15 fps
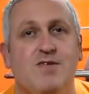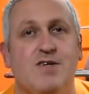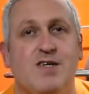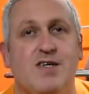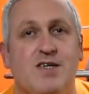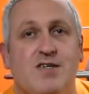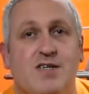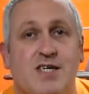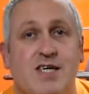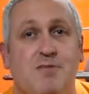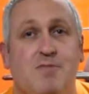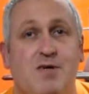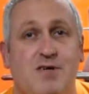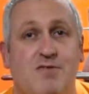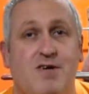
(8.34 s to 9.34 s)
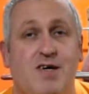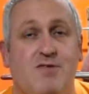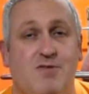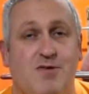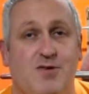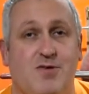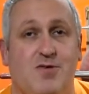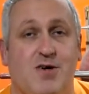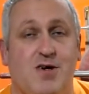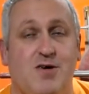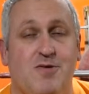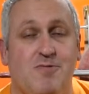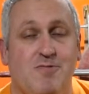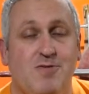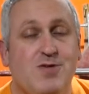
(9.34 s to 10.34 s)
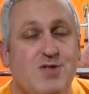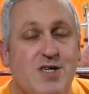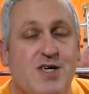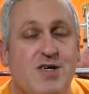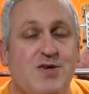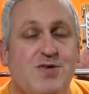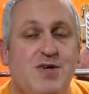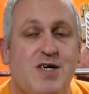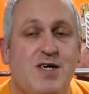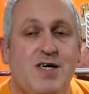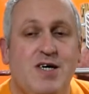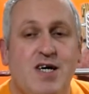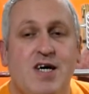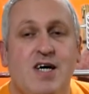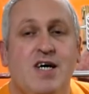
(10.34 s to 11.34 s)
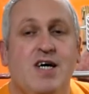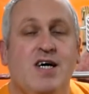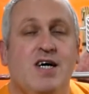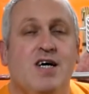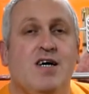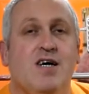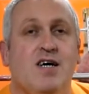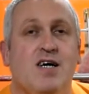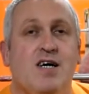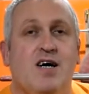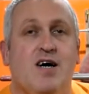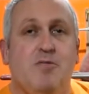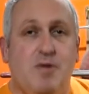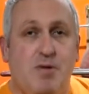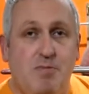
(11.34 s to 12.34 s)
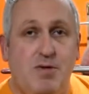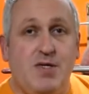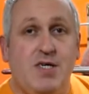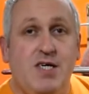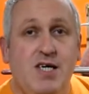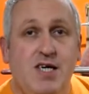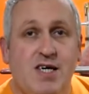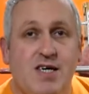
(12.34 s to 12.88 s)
because I've been around for a while, so I've been busy.